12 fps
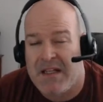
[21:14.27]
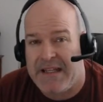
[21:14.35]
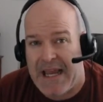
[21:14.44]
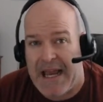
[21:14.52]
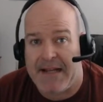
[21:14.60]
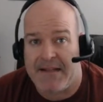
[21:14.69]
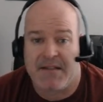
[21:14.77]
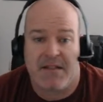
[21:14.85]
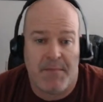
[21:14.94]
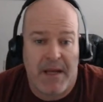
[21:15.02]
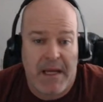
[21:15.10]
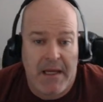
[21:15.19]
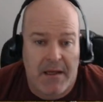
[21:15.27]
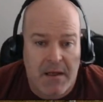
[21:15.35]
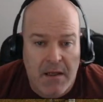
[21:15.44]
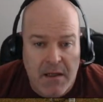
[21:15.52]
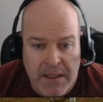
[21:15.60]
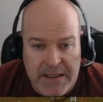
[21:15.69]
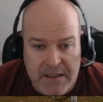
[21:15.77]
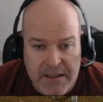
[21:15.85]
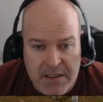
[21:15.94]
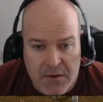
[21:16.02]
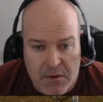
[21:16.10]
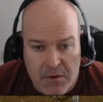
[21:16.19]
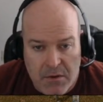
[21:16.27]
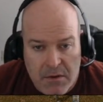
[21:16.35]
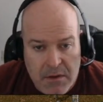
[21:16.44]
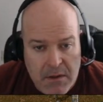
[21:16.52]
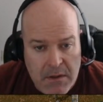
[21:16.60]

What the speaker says: gas to make, like nickel.